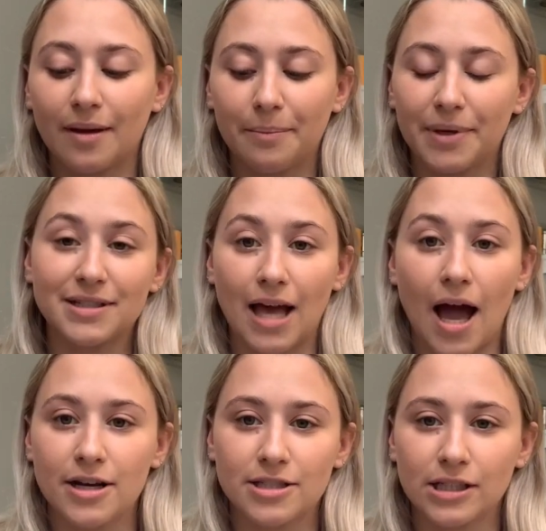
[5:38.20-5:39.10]
because
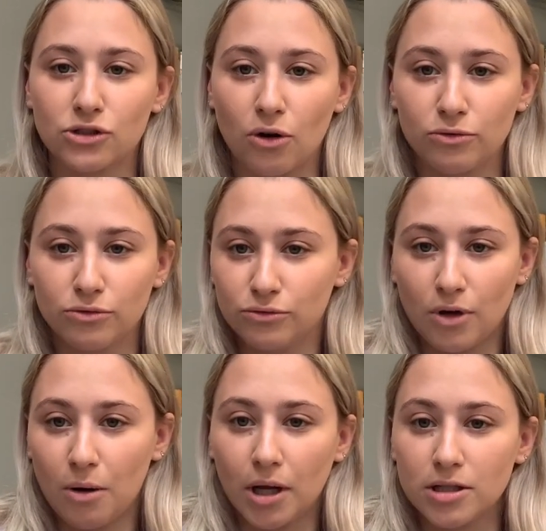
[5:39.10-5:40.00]
I just like don't
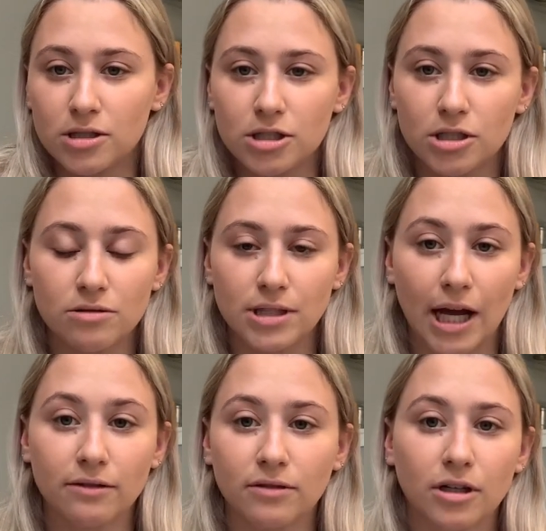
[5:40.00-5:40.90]
know what else to use. Like I
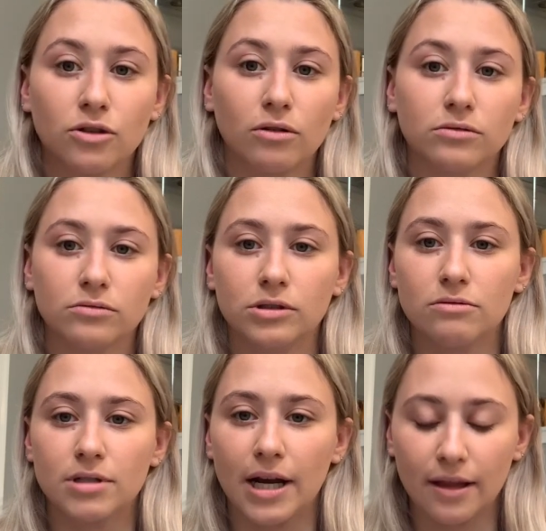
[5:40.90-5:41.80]
literally don't
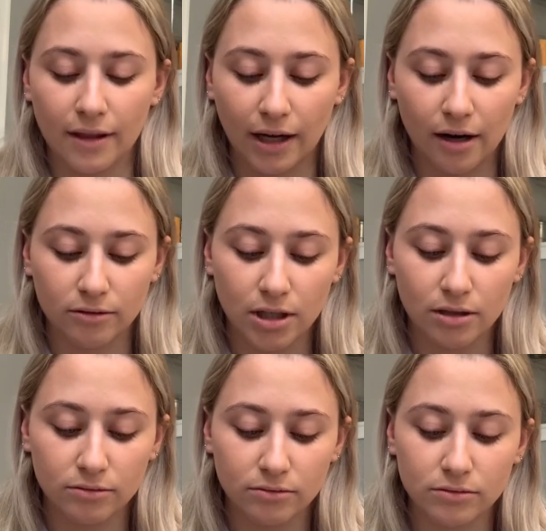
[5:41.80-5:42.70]
use any, like I don't know.
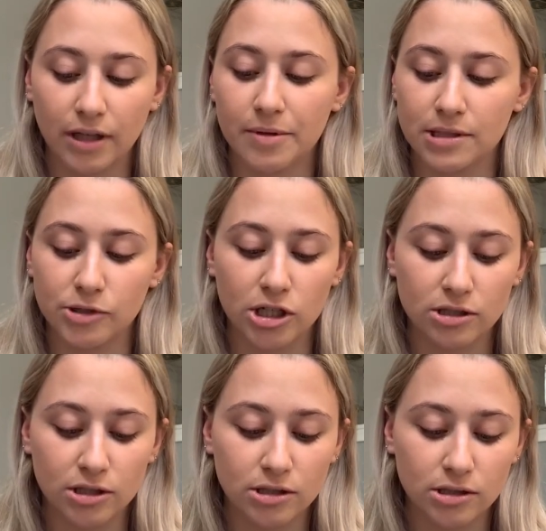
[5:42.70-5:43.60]
Give me
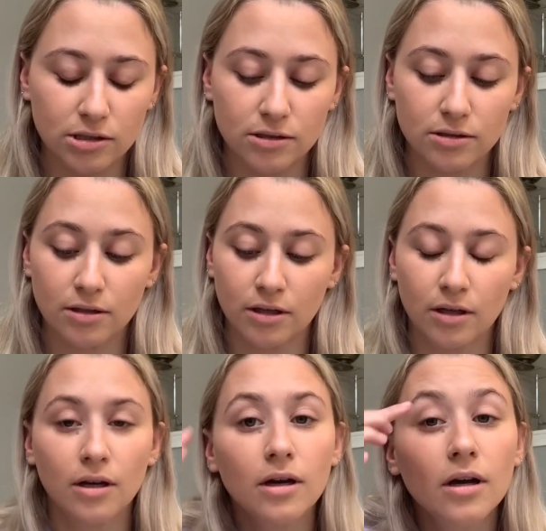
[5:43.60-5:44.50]
suggestions.
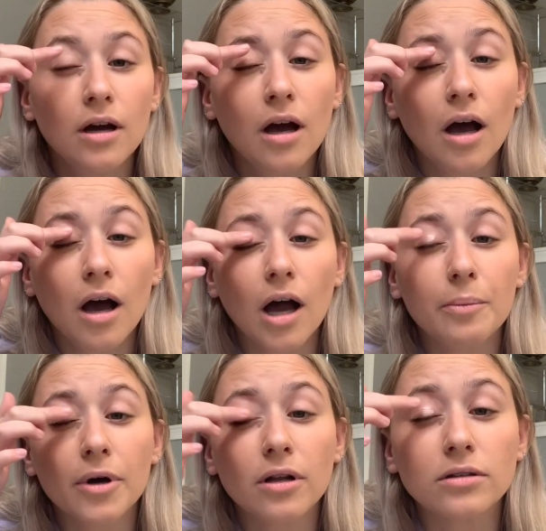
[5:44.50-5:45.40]
I
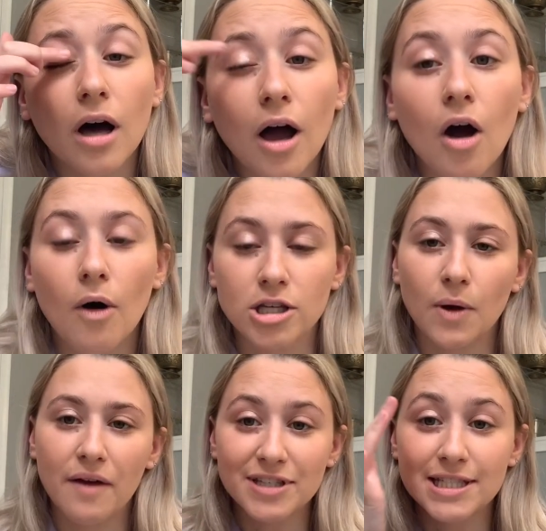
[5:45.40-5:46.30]
put a lot. Oh, also I
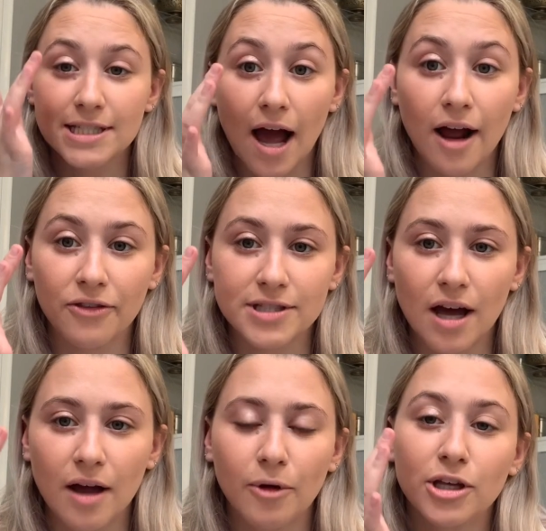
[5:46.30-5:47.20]
have a sty on this
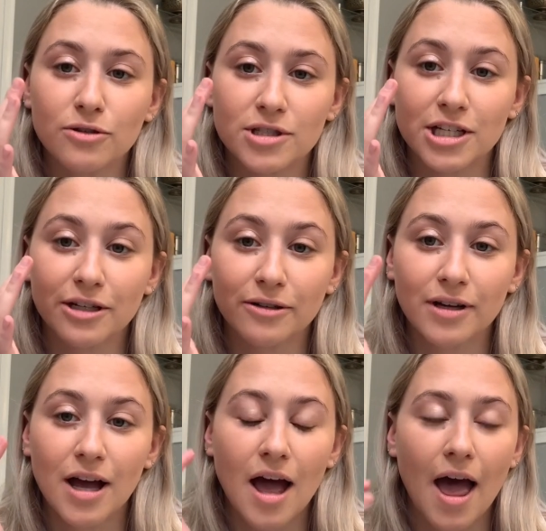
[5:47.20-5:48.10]
eye. Well, I used to.
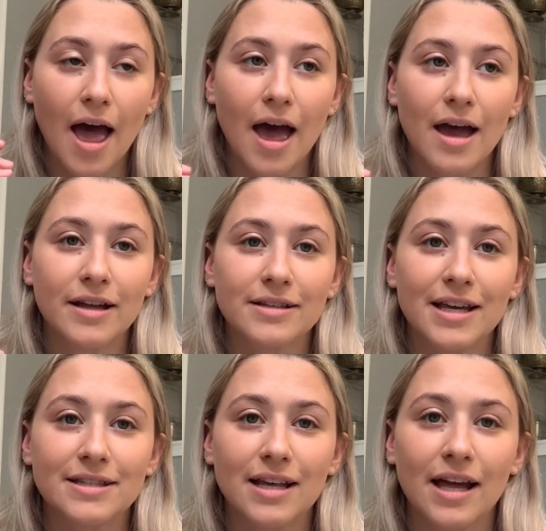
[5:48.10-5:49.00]
And they
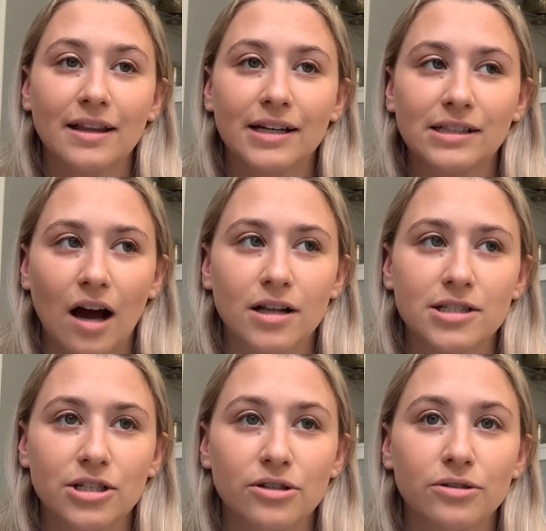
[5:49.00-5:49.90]
said like not
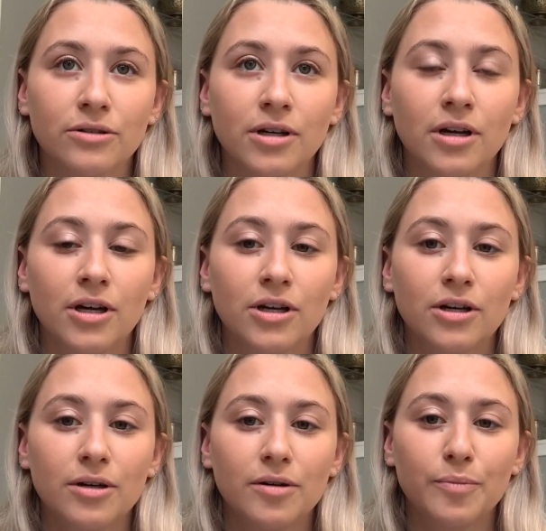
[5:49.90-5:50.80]
to
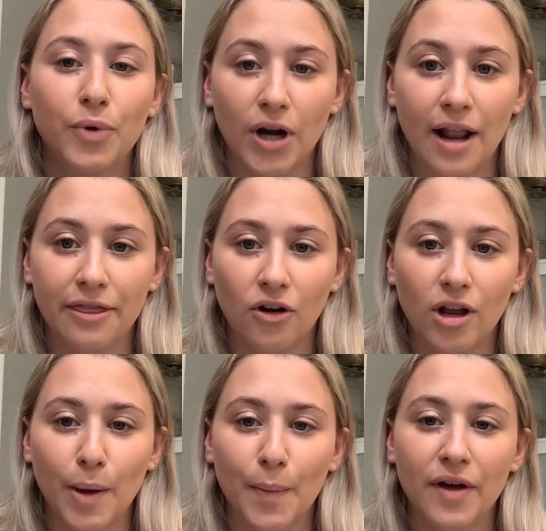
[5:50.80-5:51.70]
put anything on
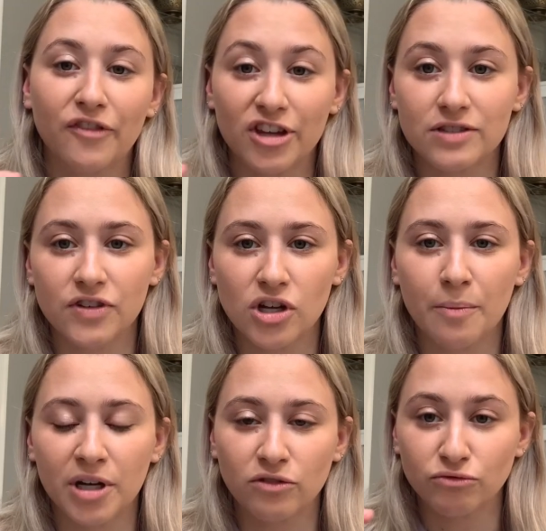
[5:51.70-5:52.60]
it, but for this video, I'm
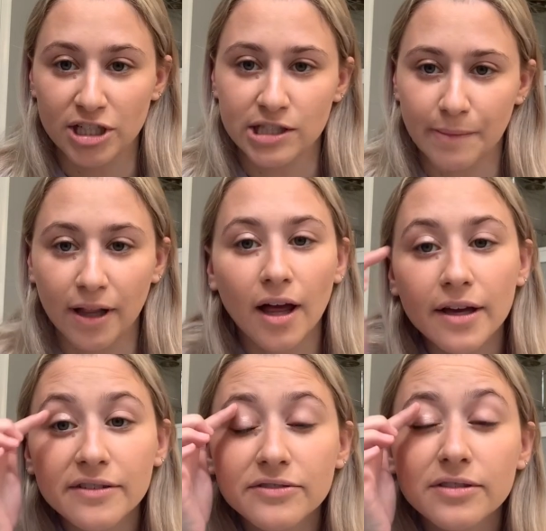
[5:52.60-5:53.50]
gonna risk my life.